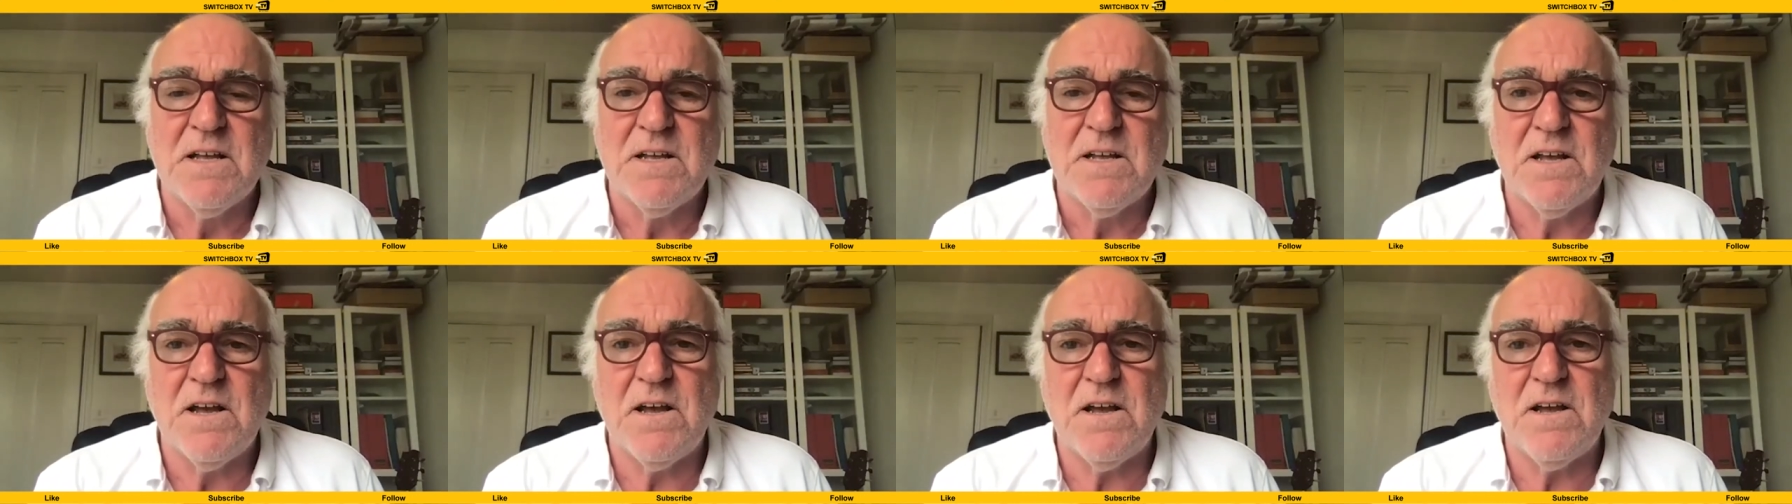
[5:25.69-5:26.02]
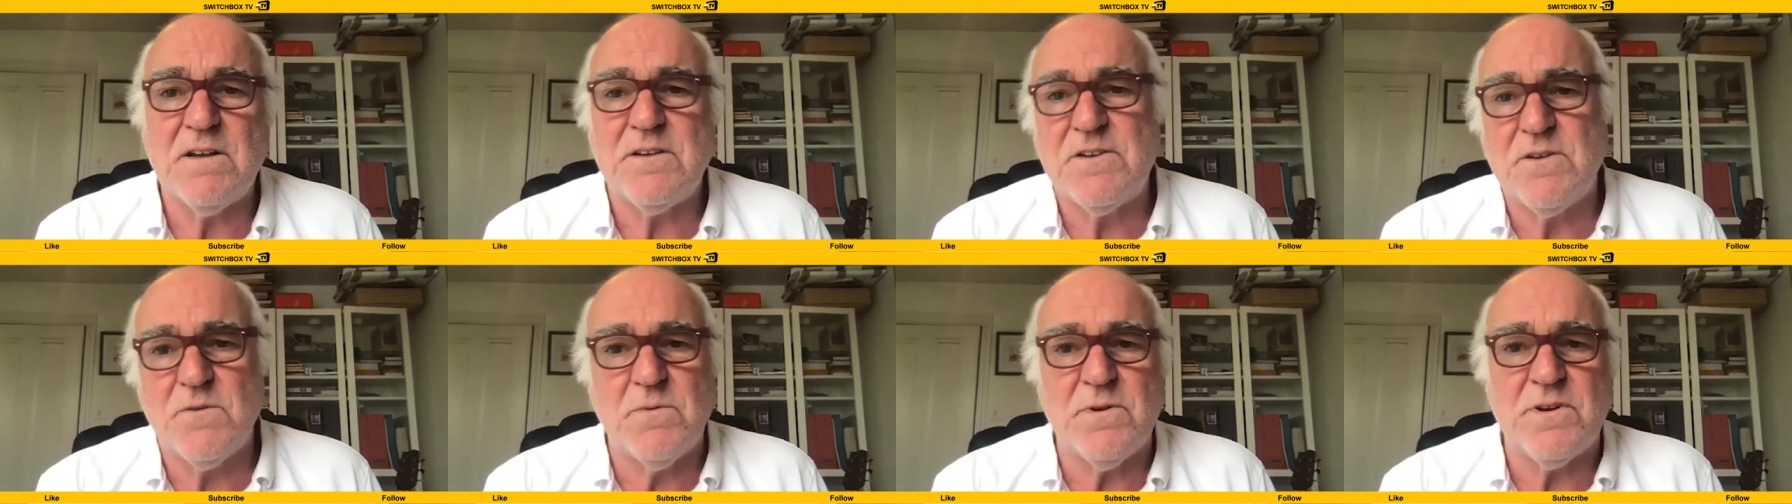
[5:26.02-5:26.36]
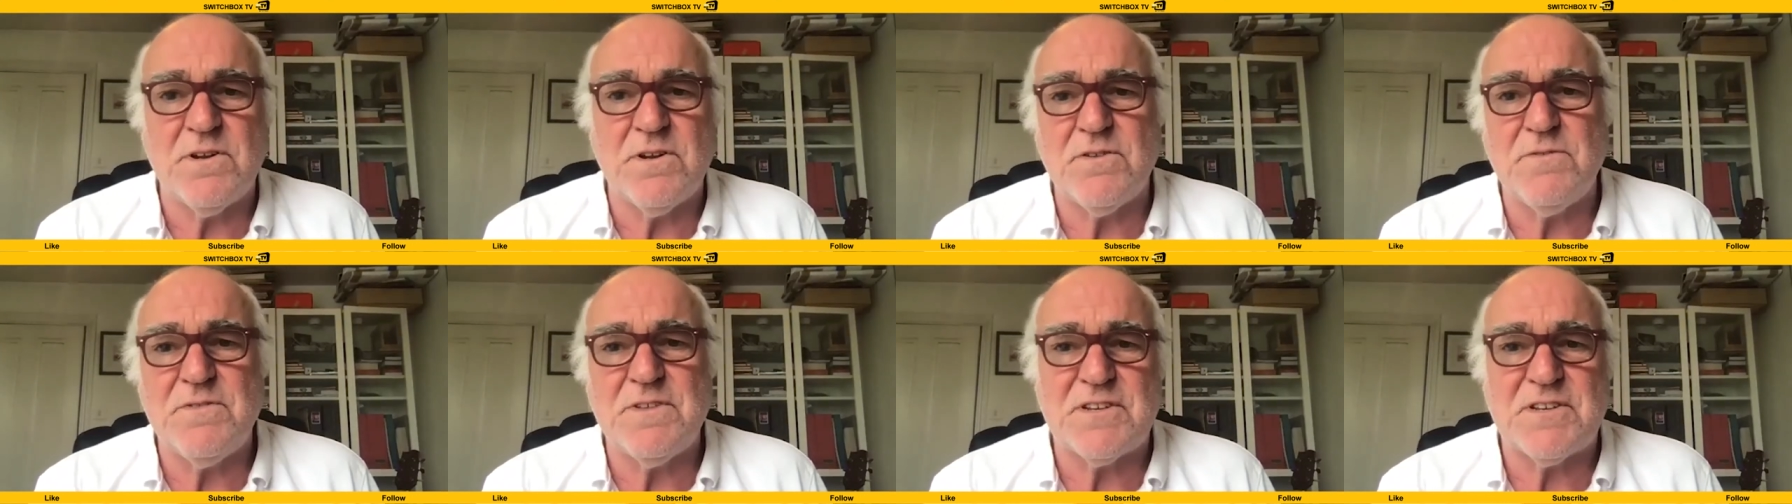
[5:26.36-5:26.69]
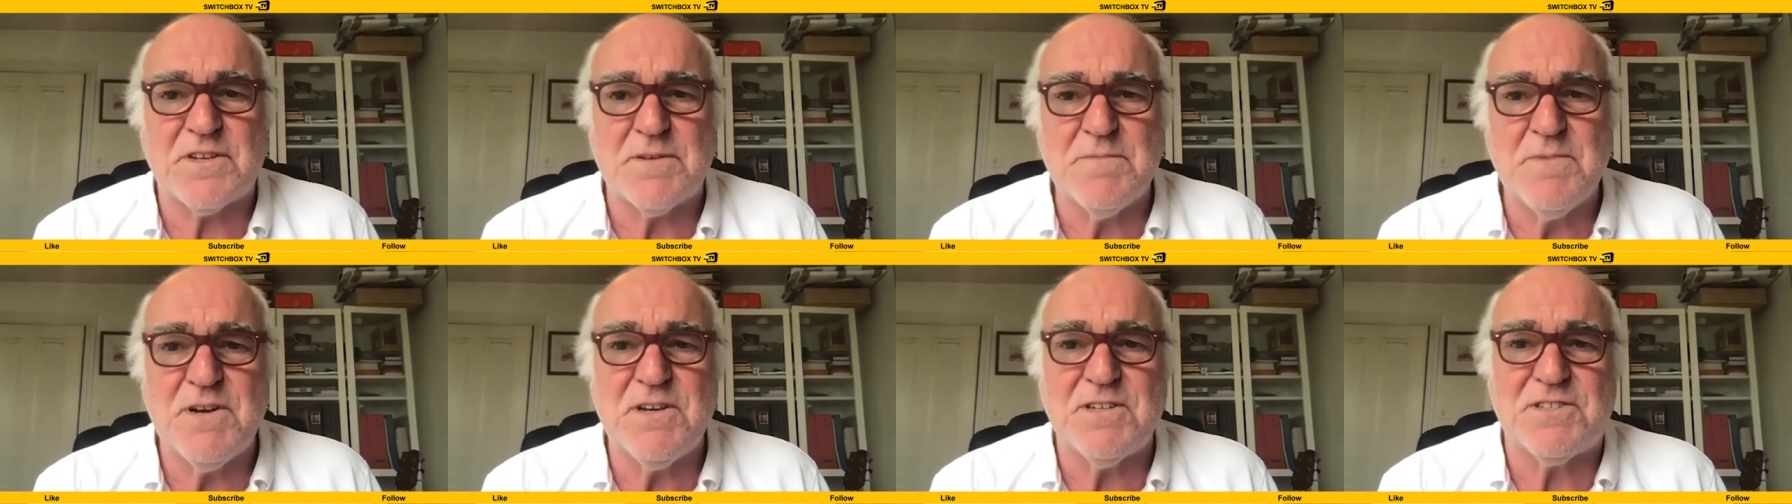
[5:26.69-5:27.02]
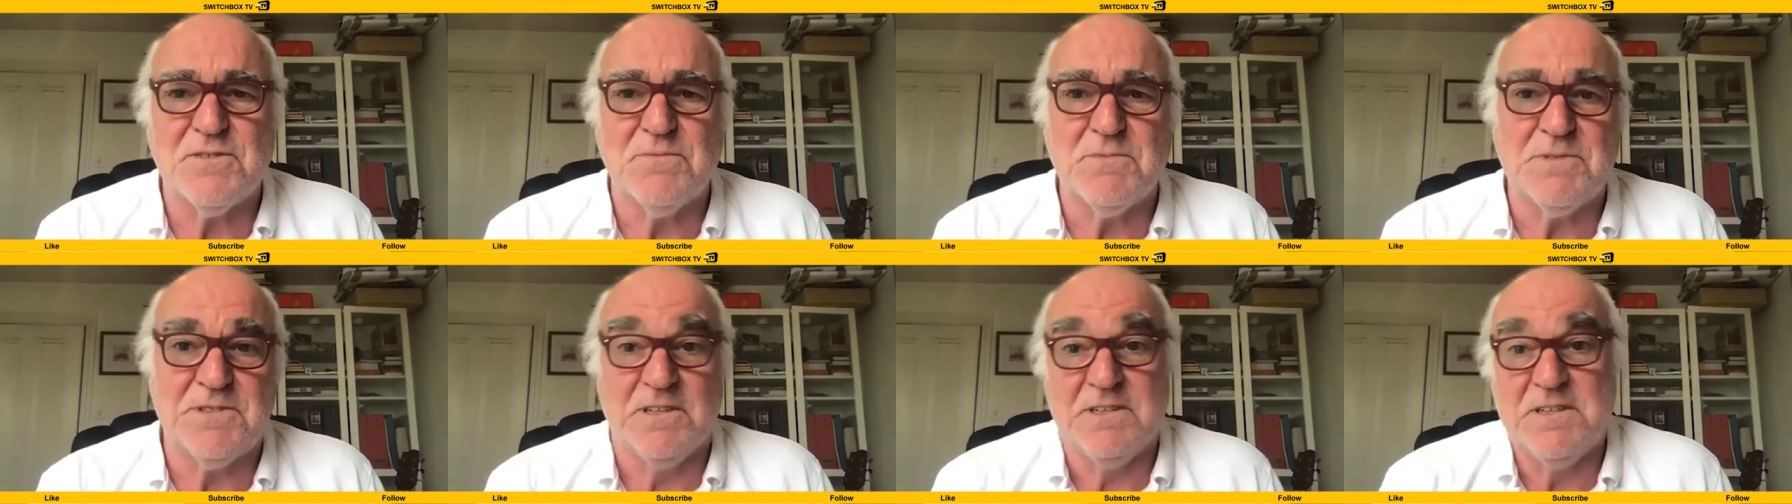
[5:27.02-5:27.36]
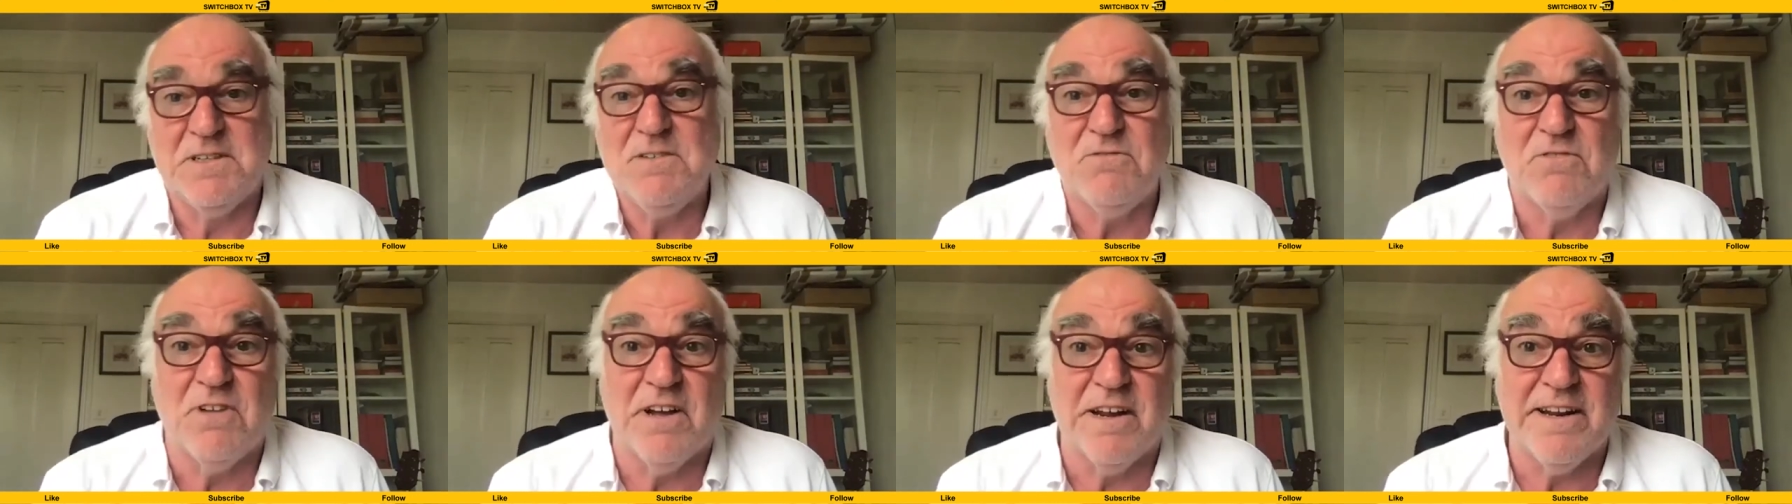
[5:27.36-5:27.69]
Do you want to do this commercial?" We said,
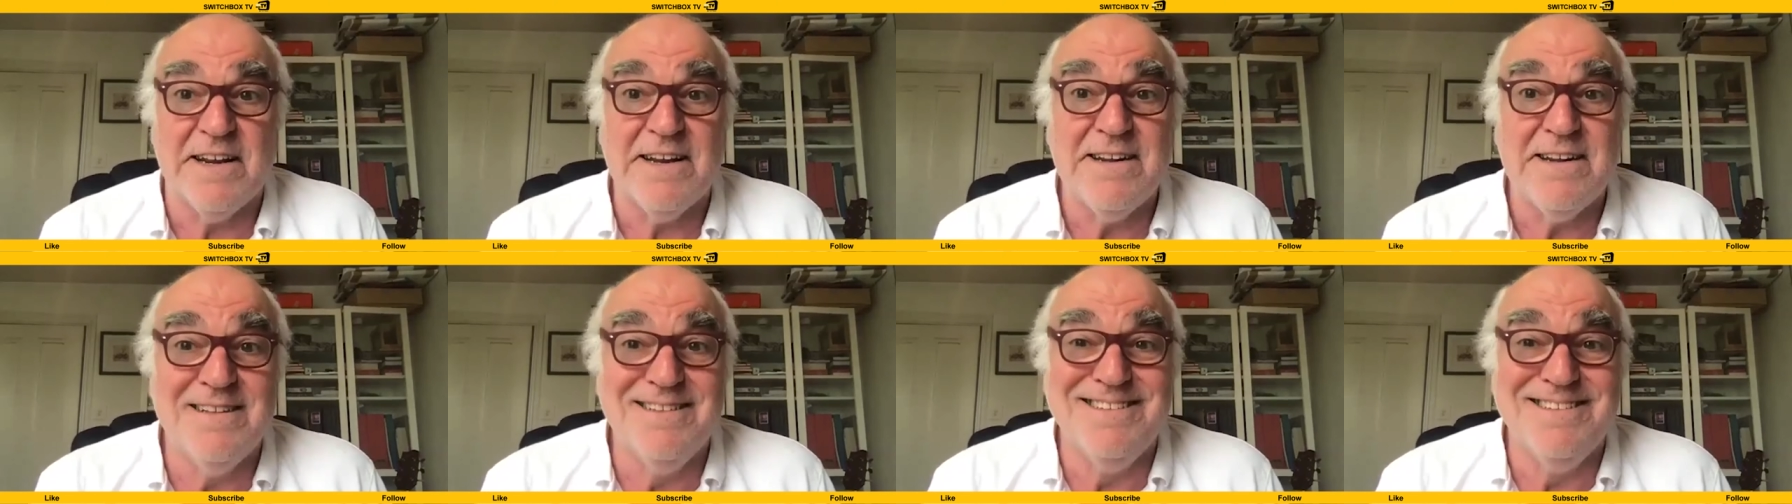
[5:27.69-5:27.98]
"You're all right then."